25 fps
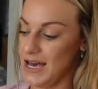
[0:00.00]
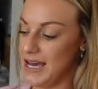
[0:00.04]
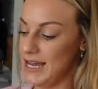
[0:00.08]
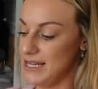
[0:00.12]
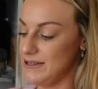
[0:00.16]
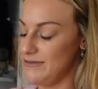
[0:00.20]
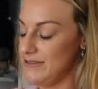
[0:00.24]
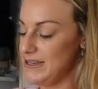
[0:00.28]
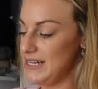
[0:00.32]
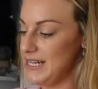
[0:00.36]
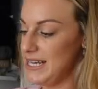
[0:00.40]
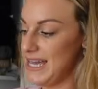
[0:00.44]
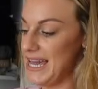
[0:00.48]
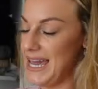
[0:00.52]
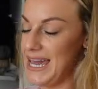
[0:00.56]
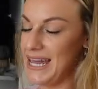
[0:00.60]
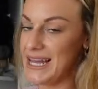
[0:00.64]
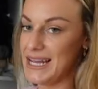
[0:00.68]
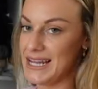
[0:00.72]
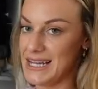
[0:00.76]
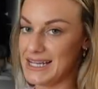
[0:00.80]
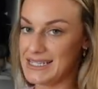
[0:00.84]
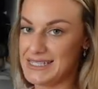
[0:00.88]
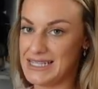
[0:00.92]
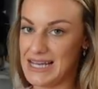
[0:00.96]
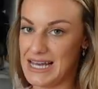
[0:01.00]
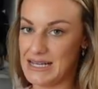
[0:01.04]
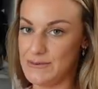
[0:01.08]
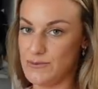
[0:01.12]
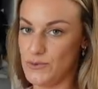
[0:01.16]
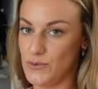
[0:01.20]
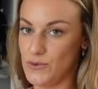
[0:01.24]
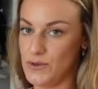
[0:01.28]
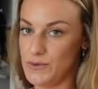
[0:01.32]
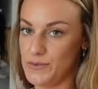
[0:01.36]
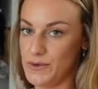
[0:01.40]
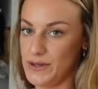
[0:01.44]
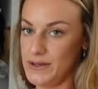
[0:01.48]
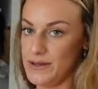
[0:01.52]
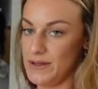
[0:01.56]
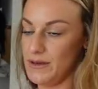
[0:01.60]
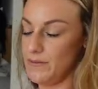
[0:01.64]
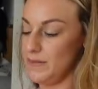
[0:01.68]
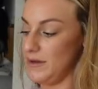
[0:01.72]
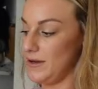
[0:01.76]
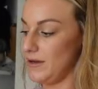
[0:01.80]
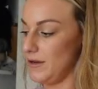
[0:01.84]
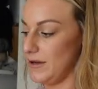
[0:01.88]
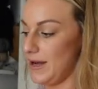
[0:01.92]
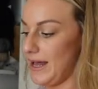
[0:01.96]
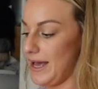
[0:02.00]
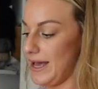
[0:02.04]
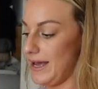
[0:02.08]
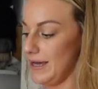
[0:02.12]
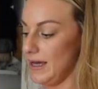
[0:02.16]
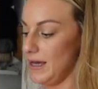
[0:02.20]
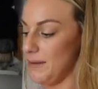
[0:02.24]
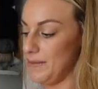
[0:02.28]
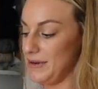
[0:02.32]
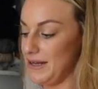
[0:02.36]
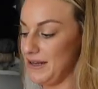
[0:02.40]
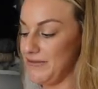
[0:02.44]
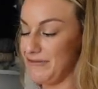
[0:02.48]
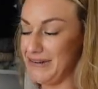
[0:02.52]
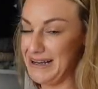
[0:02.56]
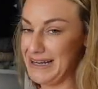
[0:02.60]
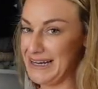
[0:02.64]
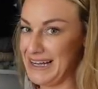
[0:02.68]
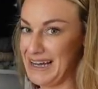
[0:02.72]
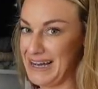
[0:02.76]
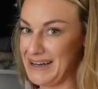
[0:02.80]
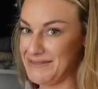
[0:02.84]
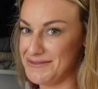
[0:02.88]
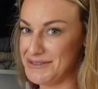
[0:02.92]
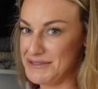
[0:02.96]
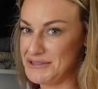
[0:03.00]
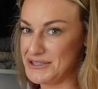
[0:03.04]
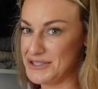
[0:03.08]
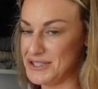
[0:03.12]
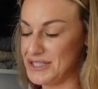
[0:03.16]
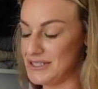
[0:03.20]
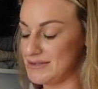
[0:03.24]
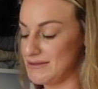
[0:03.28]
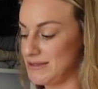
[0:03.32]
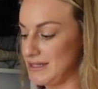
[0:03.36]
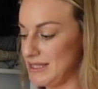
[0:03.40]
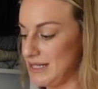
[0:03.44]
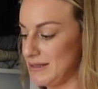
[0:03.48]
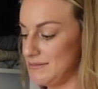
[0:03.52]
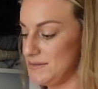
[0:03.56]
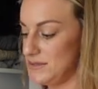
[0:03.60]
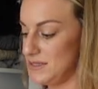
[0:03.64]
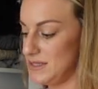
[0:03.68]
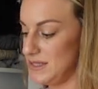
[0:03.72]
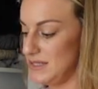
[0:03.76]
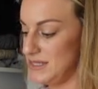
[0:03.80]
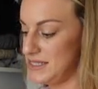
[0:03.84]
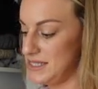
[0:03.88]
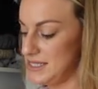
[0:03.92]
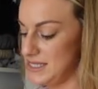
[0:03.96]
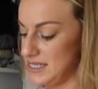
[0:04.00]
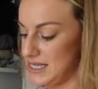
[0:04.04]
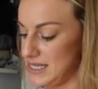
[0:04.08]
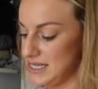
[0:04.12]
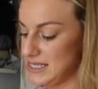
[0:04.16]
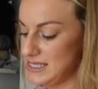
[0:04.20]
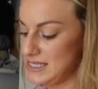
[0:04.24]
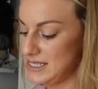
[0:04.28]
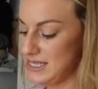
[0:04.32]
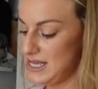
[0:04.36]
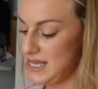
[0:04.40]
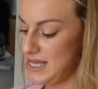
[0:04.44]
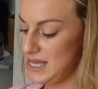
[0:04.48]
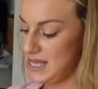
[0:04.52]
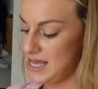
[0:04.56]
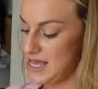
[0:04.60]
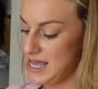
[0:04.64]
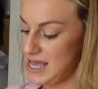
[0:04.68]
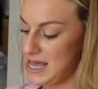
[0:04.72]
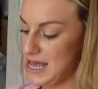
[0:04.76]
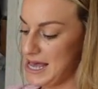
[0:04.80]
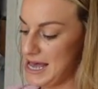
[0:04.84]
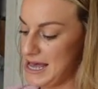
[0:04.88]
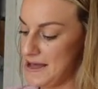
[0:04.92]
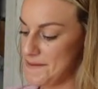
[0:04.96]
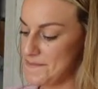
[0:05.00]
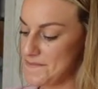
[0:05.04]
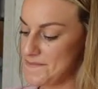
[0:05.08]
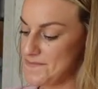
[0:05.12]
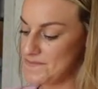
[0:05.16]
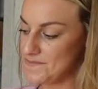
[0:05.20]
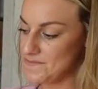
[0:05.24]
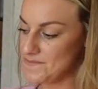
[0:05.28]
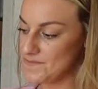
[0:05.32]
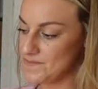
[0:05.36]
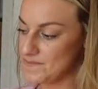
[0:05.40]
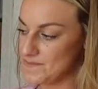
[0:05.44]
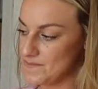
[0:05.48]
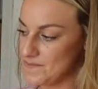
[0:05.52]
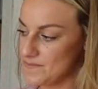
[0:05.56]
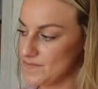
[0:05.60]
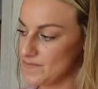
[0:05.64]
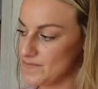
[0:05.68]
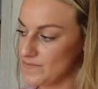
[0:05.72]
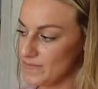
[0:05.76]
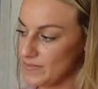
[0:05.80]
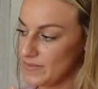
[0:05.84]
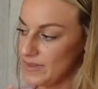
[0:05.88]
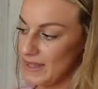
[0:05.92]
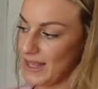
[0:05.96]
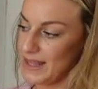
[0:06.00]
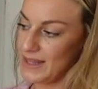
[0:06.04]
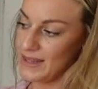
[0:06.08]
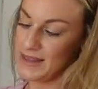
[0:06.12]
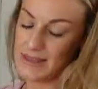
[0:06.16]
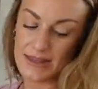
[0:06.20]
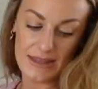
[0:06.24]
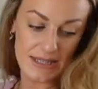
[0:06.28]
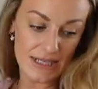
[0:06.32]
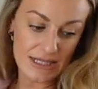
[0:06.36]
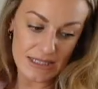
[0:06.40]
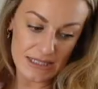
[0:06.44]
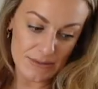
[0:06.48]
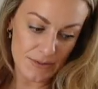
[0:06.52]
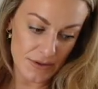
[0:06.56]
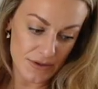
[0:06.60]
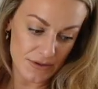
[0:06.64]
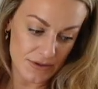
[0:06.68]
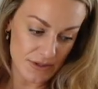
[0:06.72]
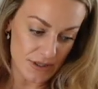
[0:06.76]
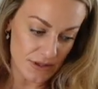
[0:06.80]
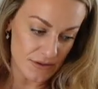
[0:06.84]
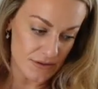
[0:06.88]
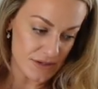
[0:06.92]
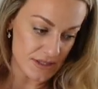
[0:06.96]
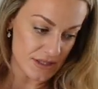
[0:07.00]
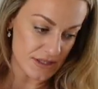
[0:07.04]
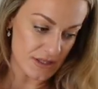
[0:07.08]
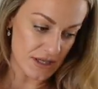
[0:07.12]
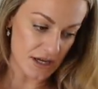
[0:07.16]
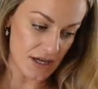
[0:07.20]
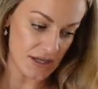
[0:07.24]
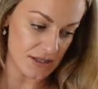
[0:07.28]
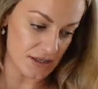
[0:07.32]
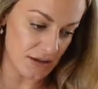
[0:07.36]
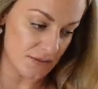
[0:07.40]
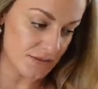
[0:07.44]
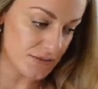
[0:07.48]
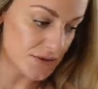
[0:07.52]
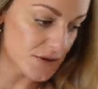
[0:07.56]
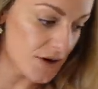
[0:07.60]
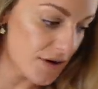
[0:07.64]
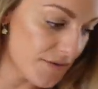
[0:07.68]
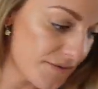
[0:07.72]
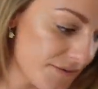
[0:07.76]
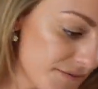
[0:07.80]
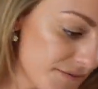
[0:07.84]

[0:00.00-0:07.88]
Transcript: I really hate, like I said, more than one thing being on a hanger, but I really have no choice when it comes to these things. Um, these are both new this year, so I'm def